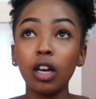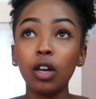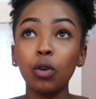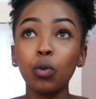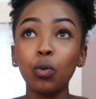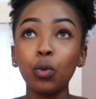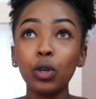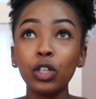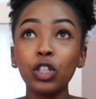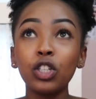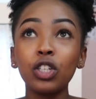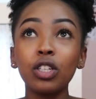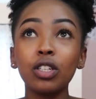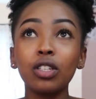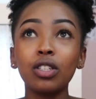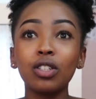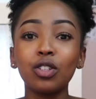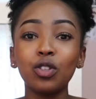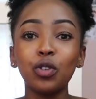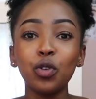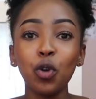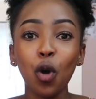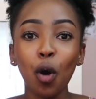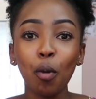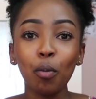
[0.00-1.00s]
which is
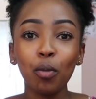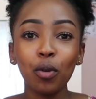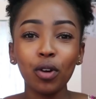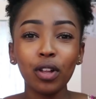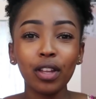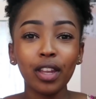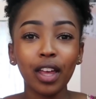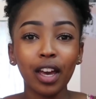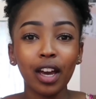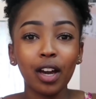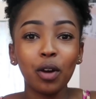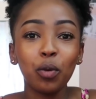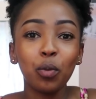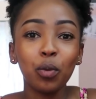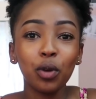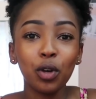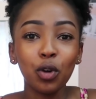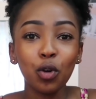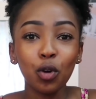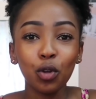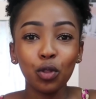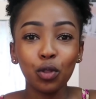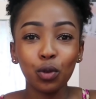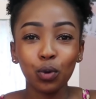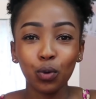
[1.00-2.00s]
normal. Like, we
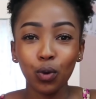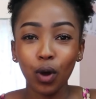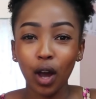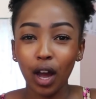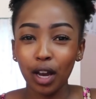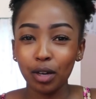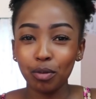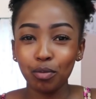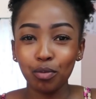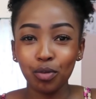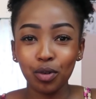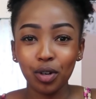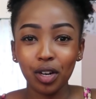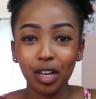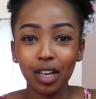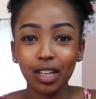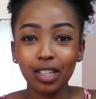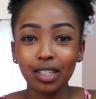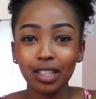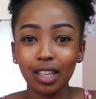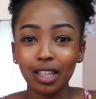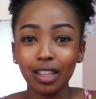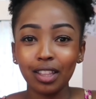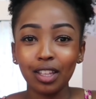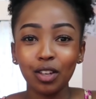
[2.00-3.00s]
go through
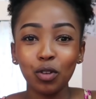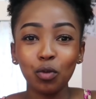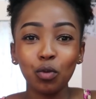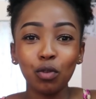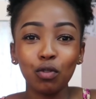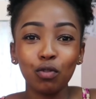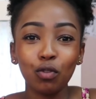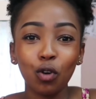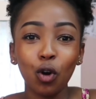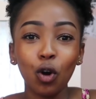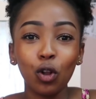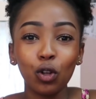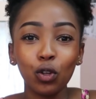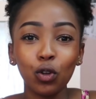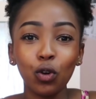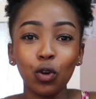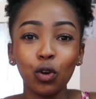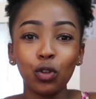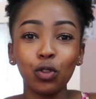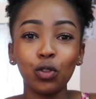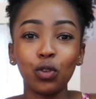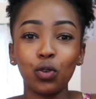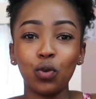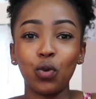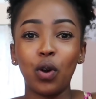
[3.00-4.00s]
heartbreaks. I think we've all
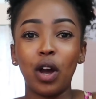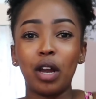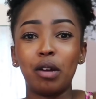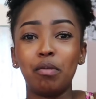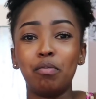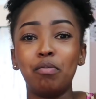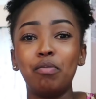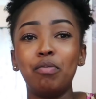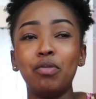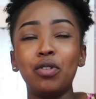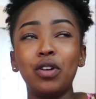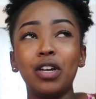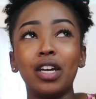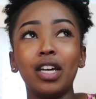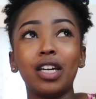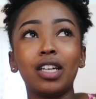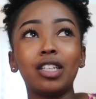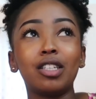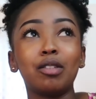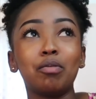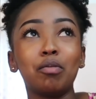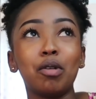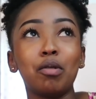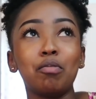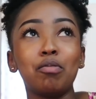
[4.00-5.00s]
gone through
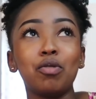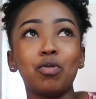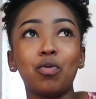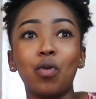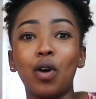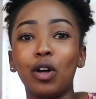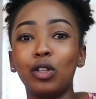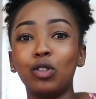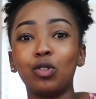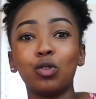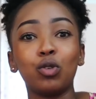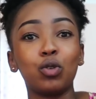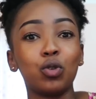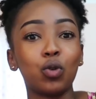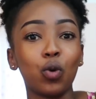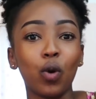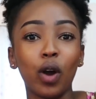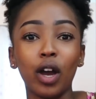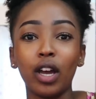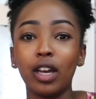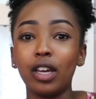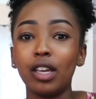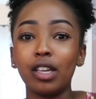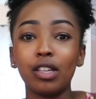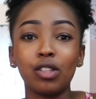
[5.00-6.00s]
heartbreaks maybe once or
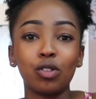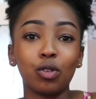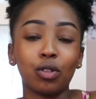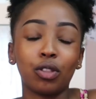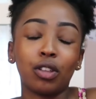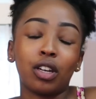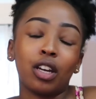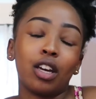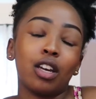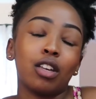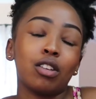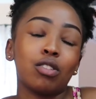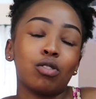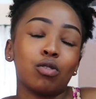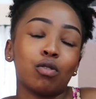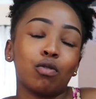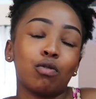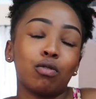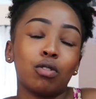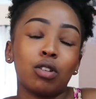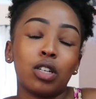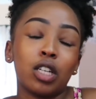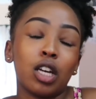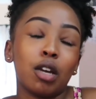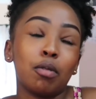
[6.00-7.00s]
twice or thrice or
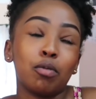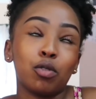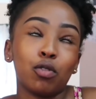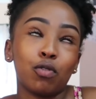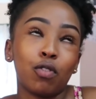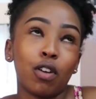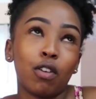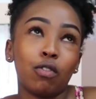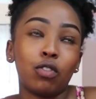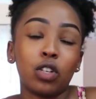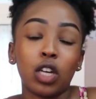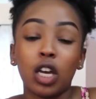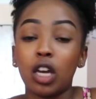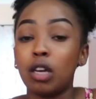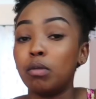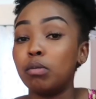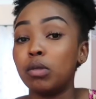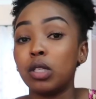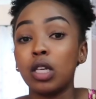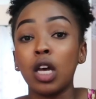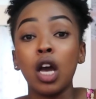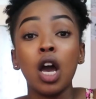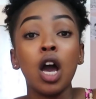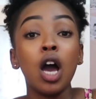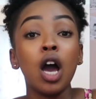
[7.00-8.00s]
four times or five
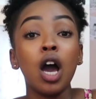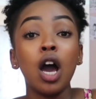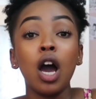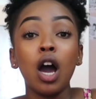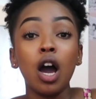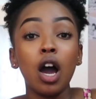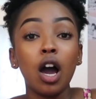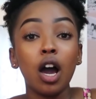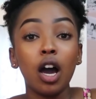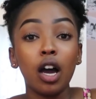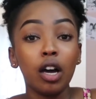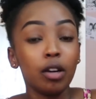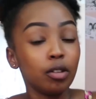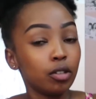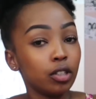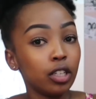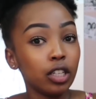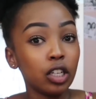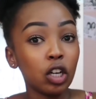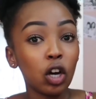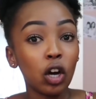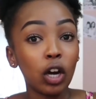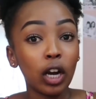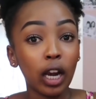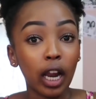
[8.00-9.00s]
times
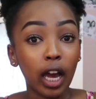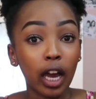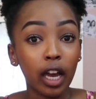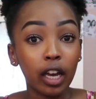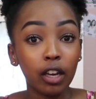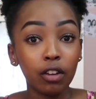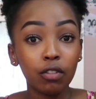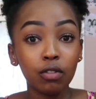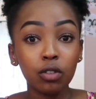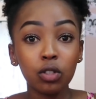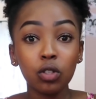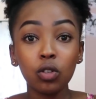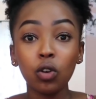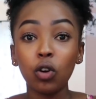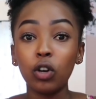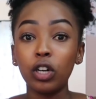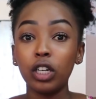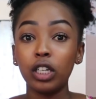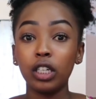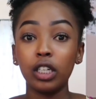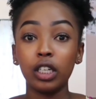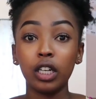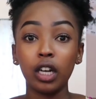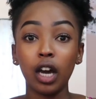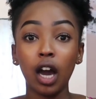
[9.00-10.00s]
in our lives or
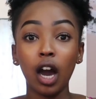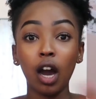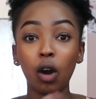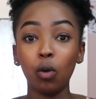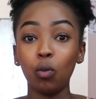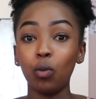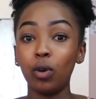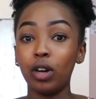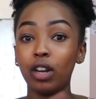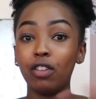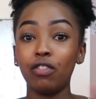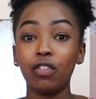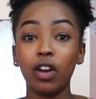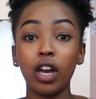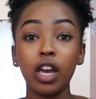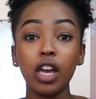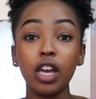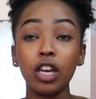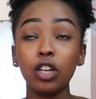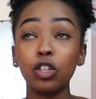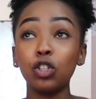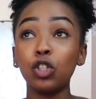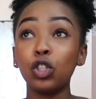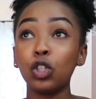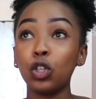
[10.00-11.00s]
in whatever
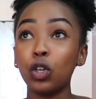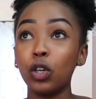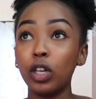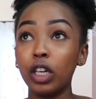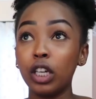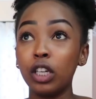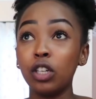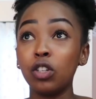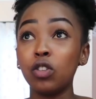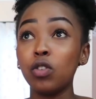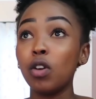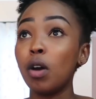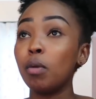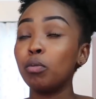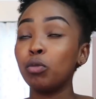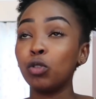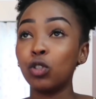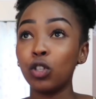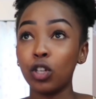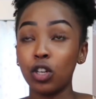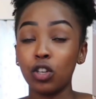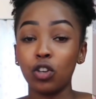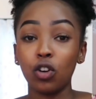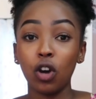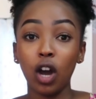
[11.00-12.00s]
age you're in. I'm
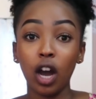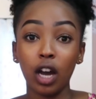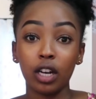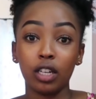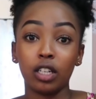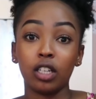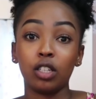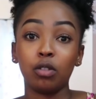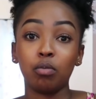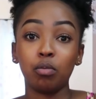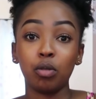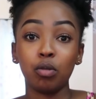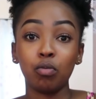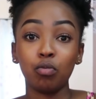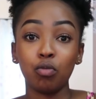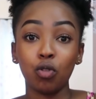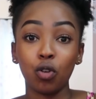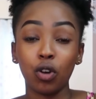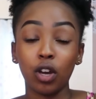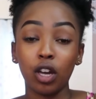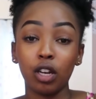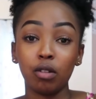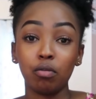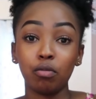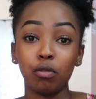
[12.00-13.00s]
sure your heart has been
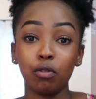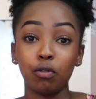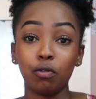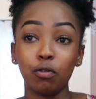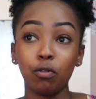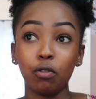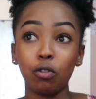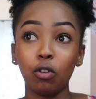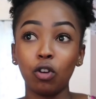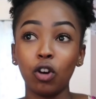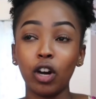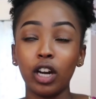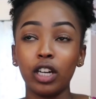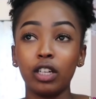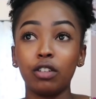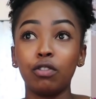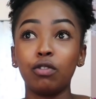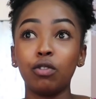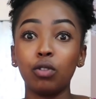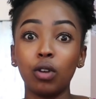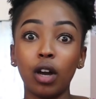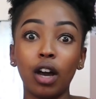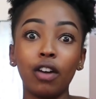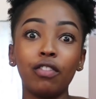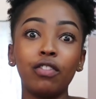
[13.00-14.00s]
broken before, and
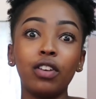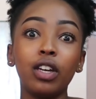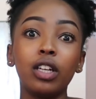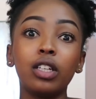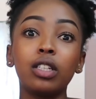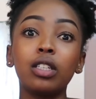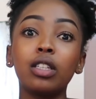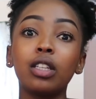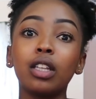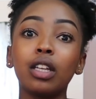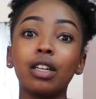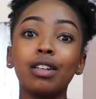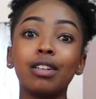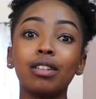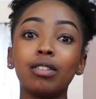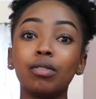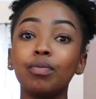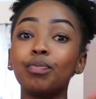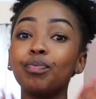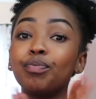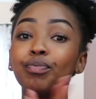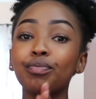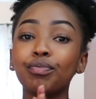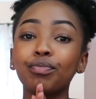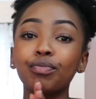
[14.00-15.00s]
if you haven't, then